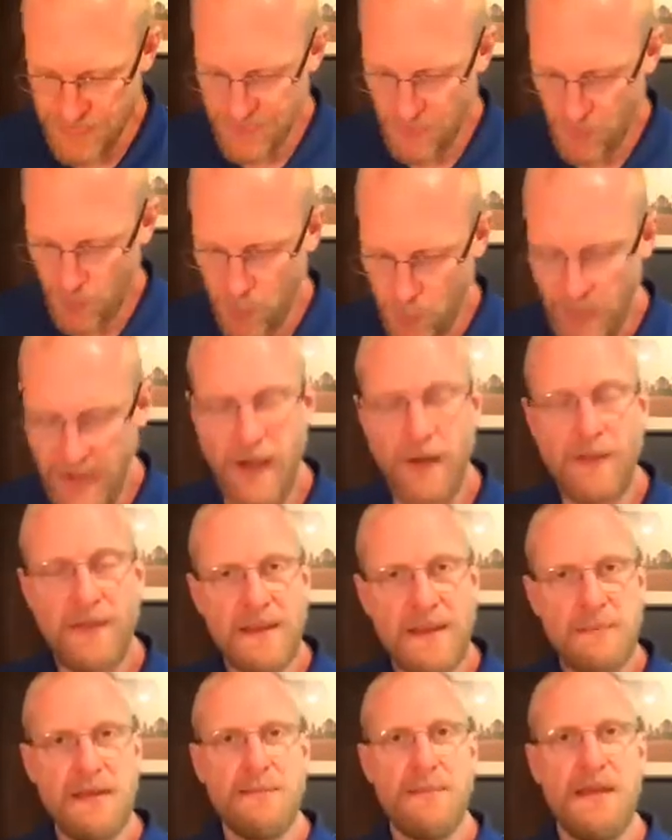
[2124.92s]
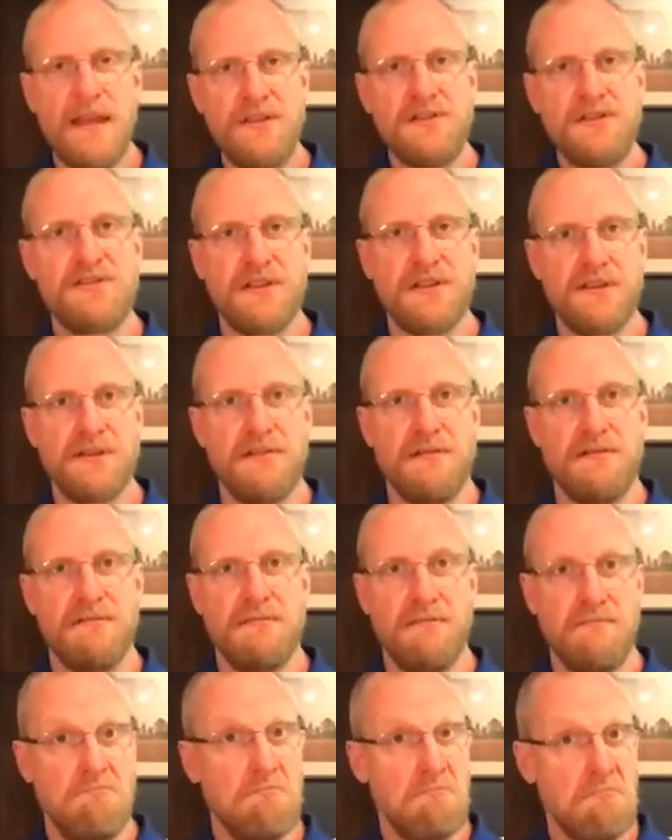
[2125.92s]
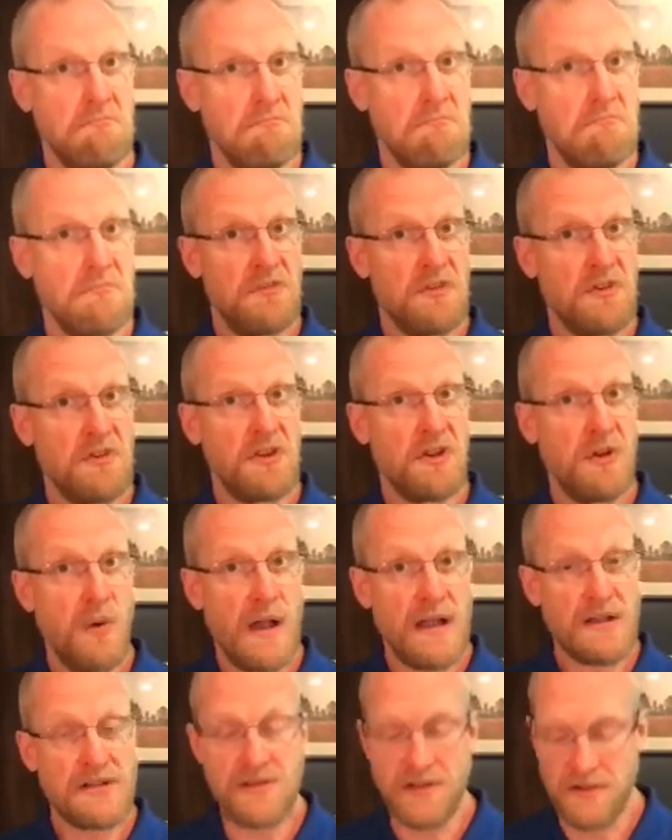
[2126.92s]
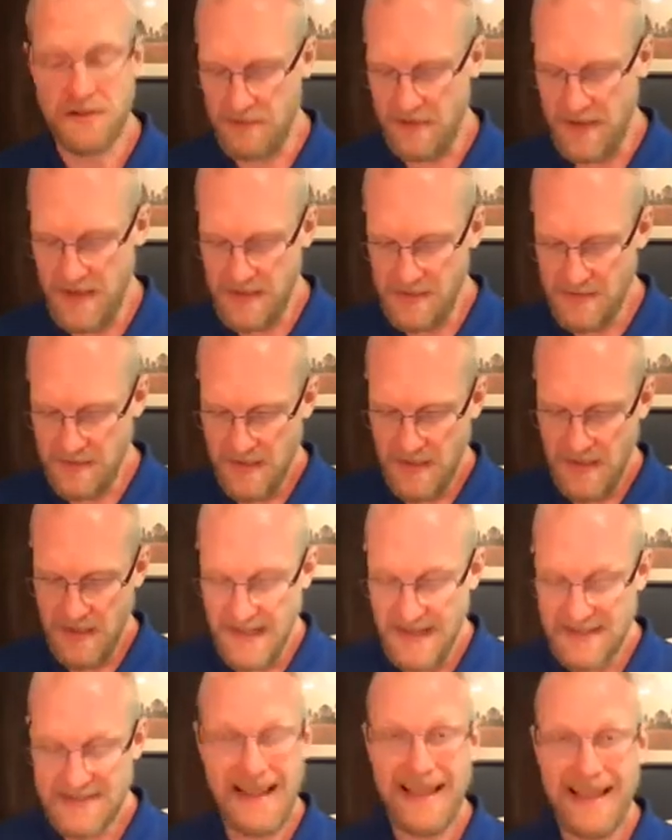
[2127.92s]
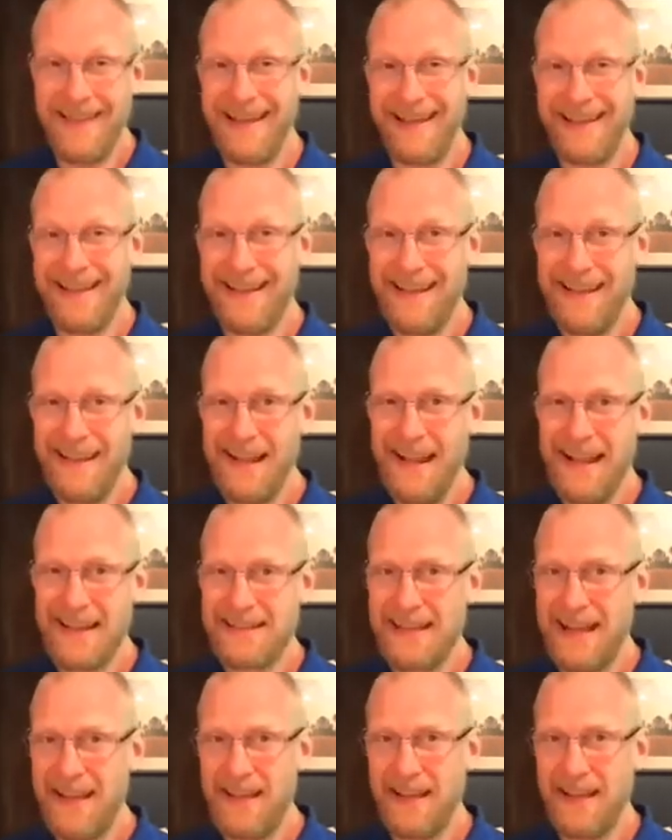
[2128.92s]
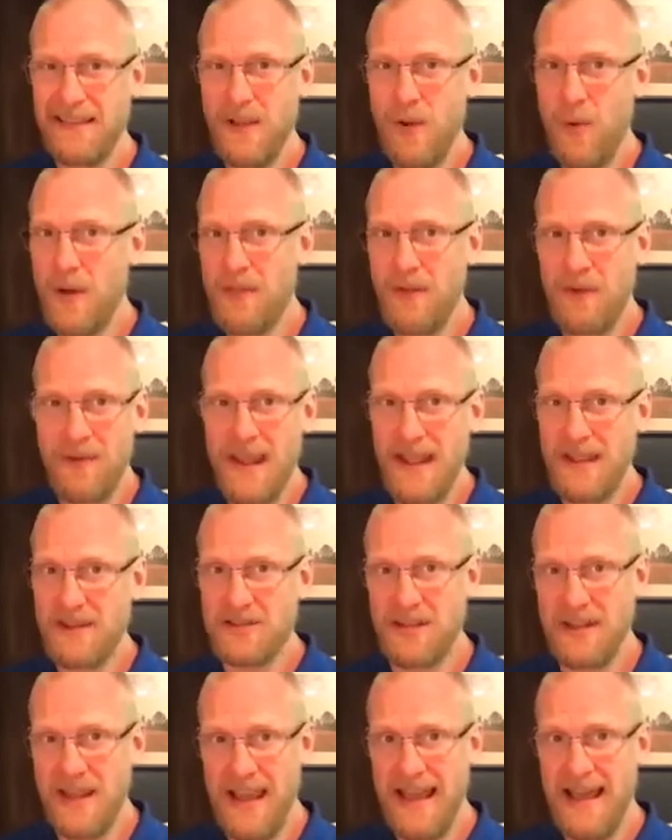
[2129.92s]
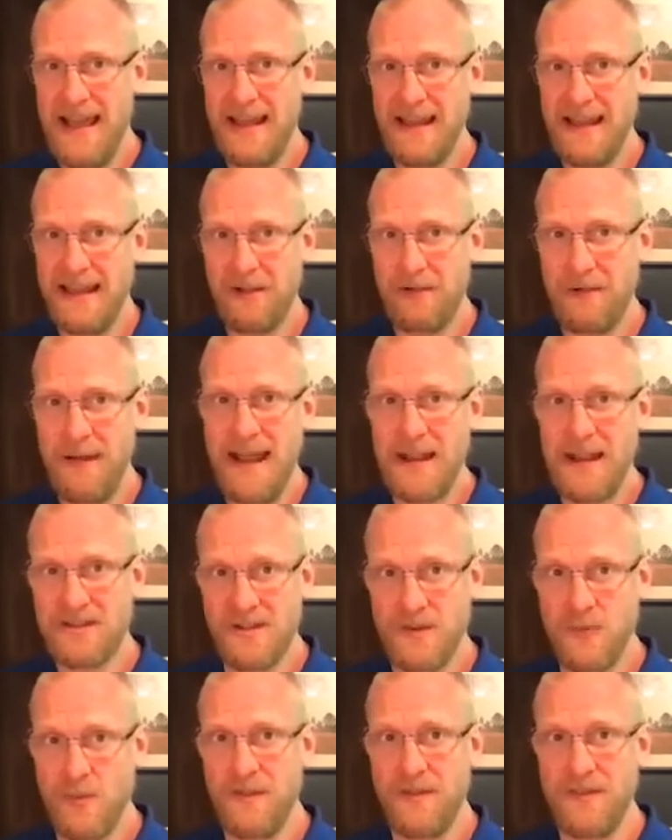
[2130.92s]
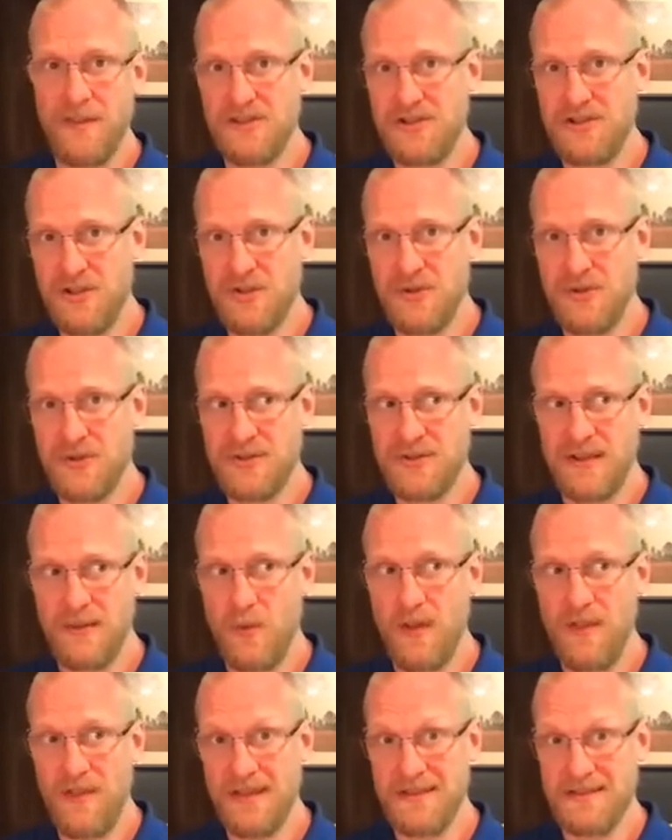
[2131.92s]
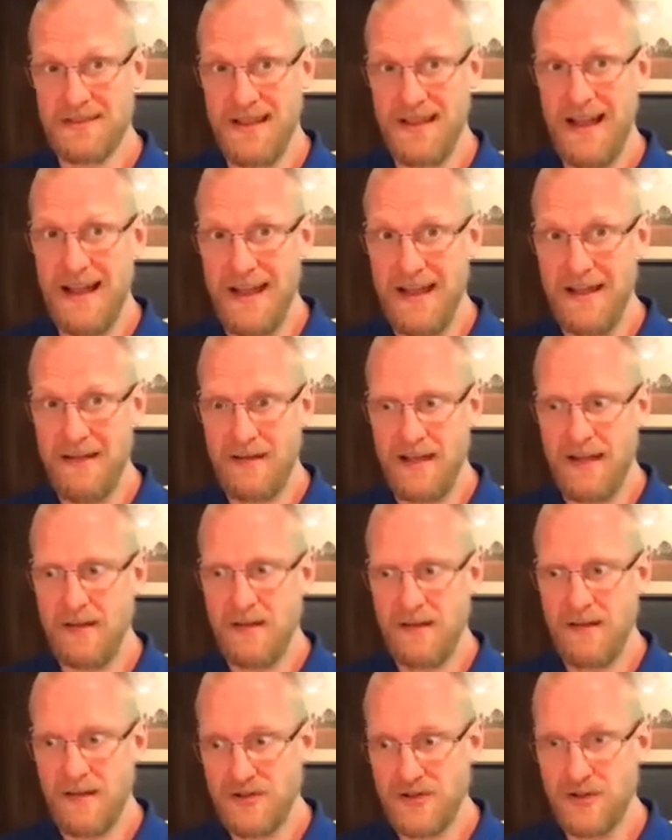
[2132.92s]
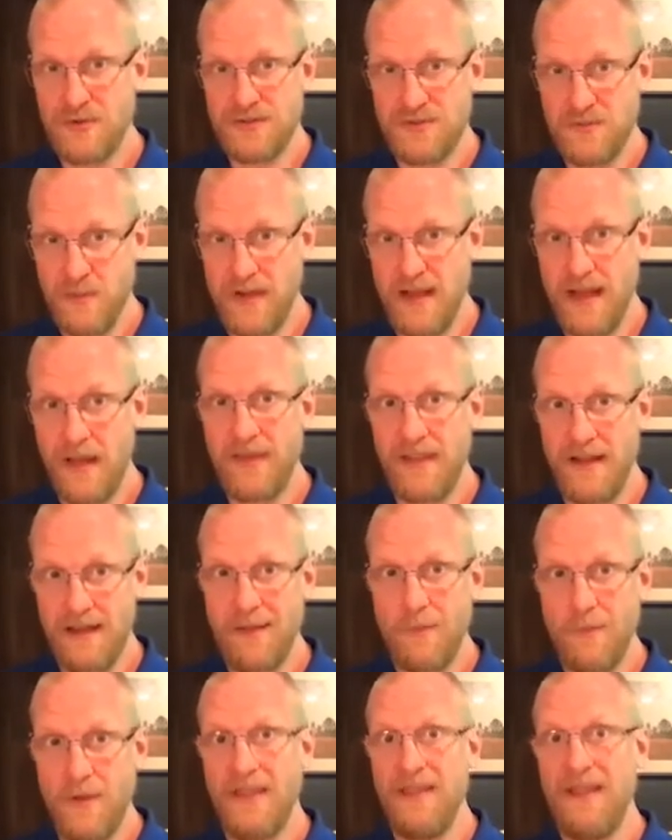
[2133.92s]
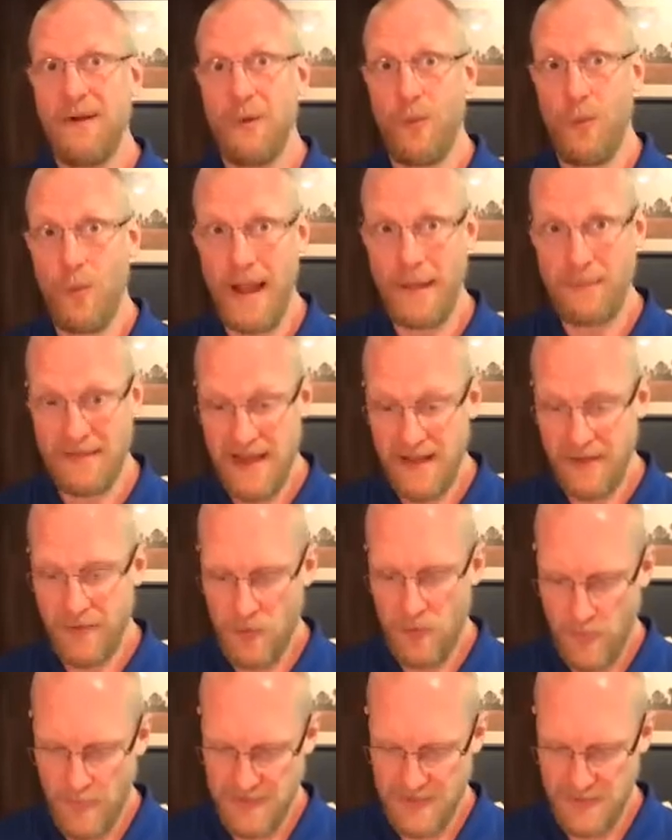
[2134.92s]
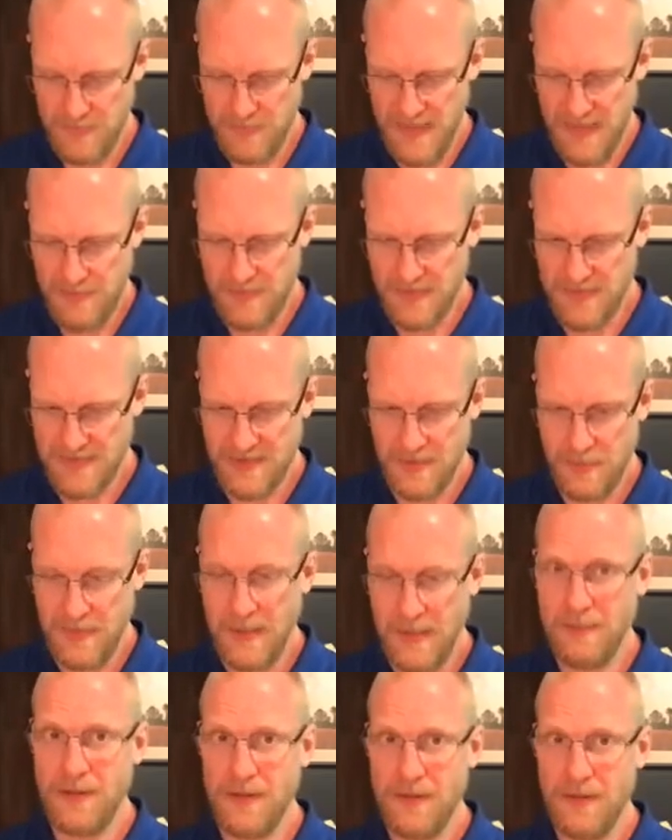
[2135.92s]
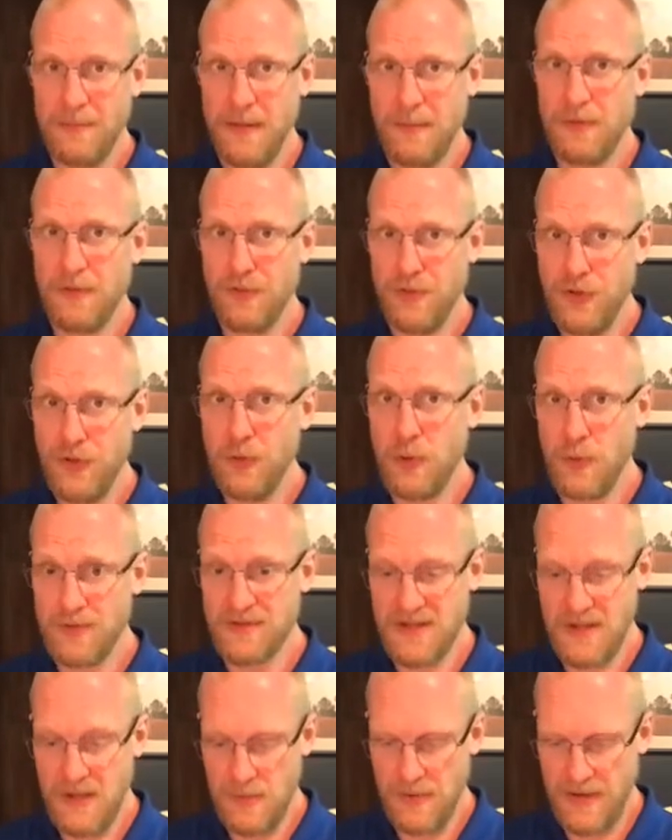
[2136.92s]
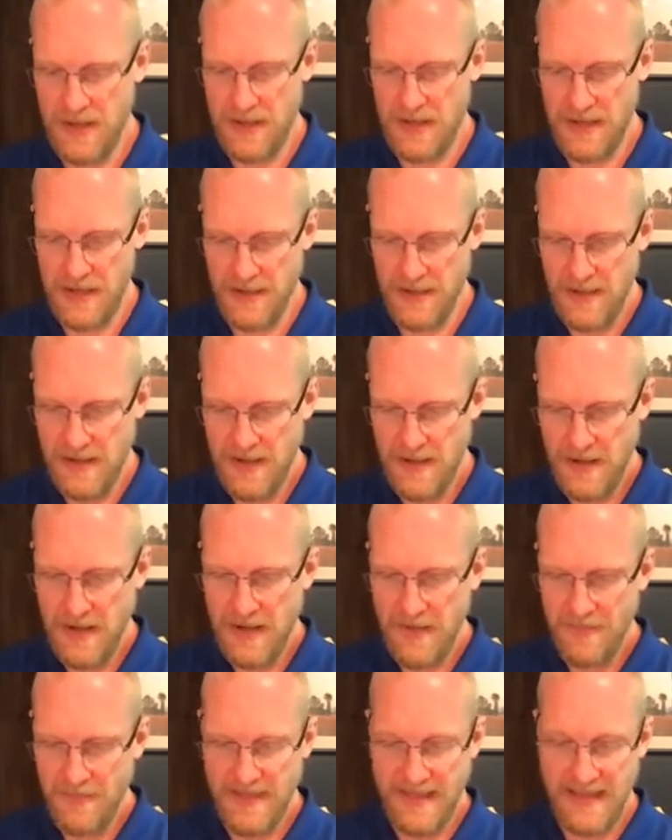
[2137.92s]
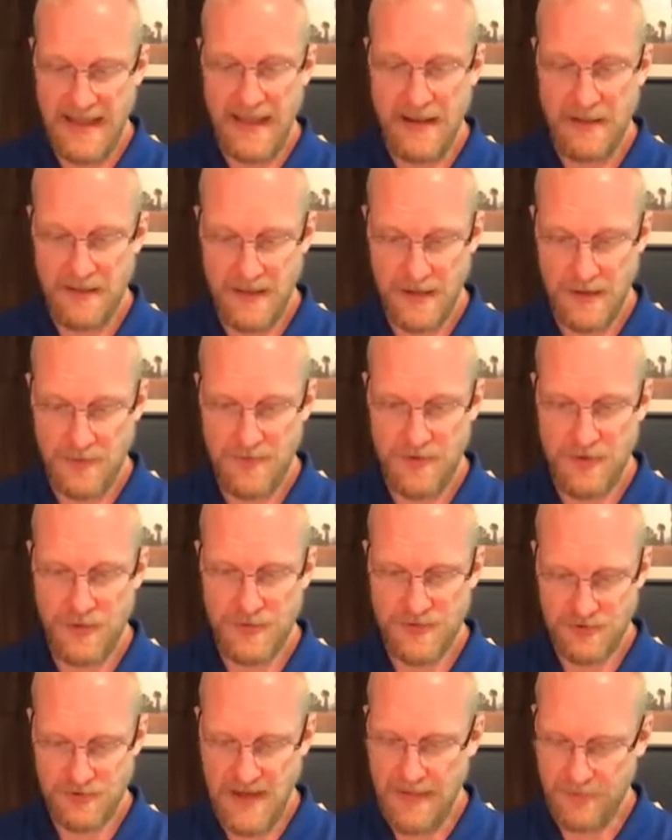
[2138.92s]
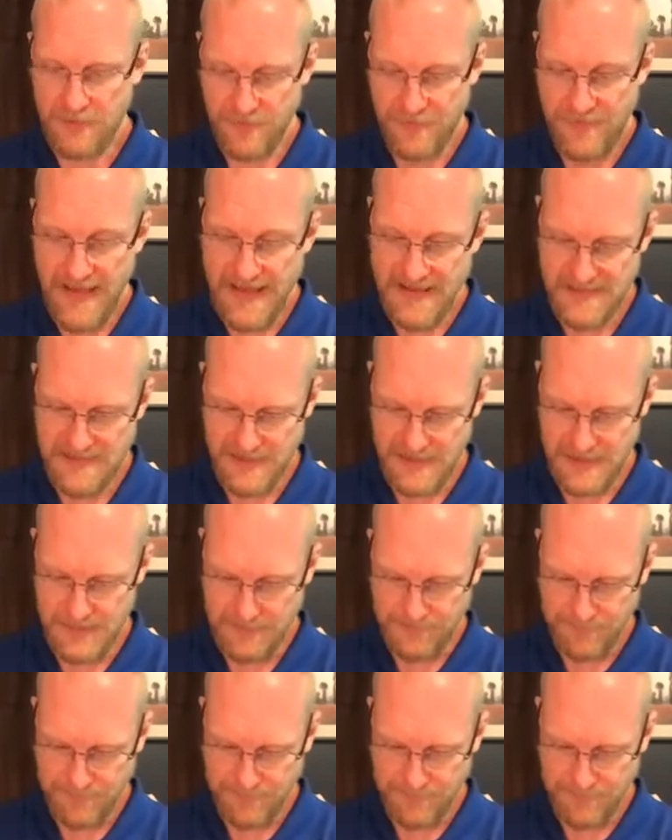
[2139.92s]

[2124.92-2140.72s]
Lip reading: rarely be mentioned? It's a good question, right? It's not like no other nation had interaction with the Jews and with his God, right? The Jews went in there and wiped out a whole bunch of people. So people knew what was going on. They got, news traveled fast there.